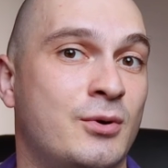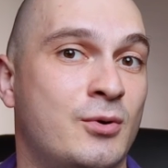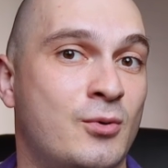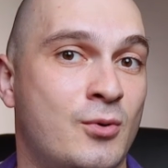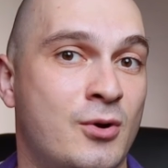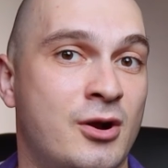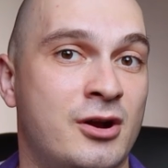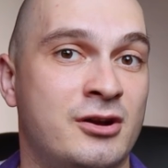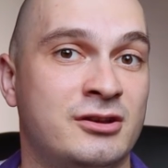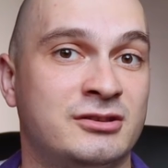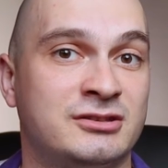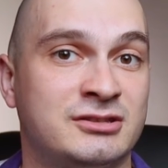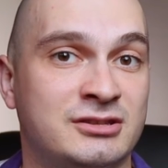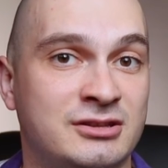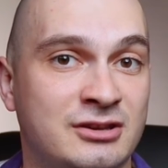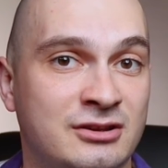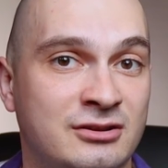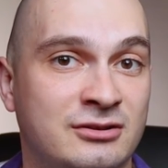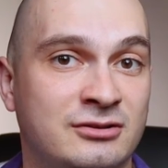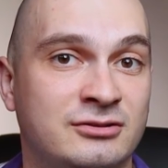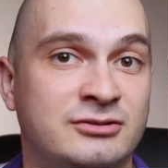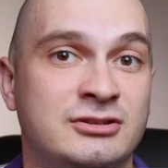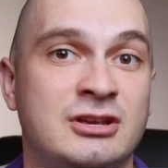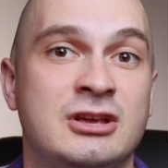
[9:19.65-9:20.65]
required
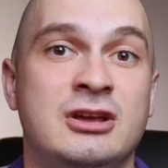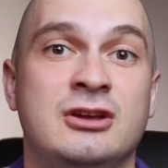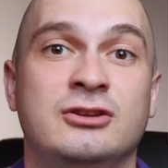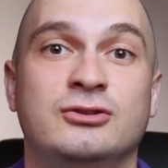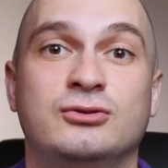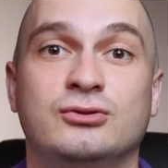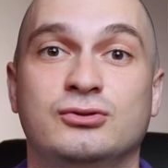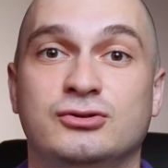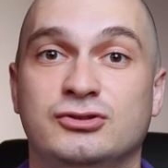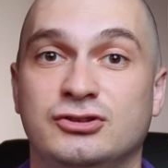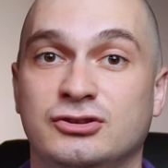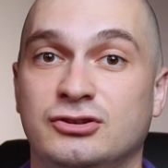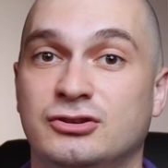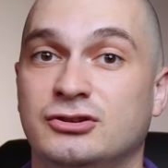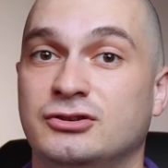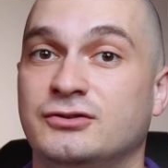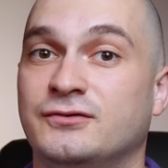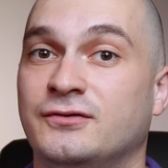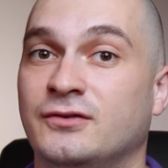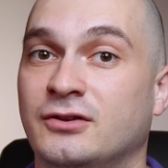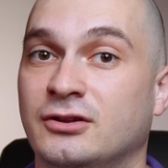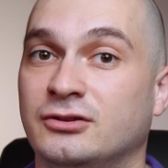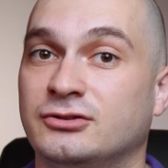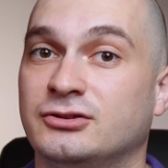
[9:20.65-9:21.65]
skills to
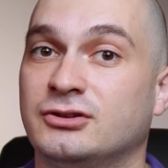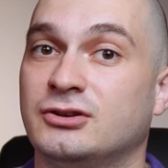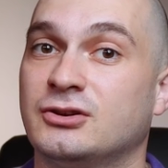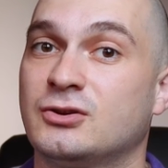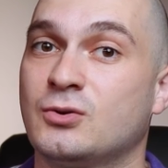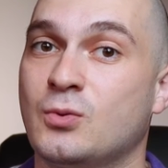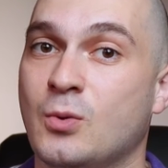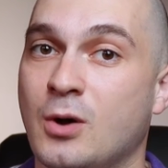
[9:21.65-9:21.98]
search, filter,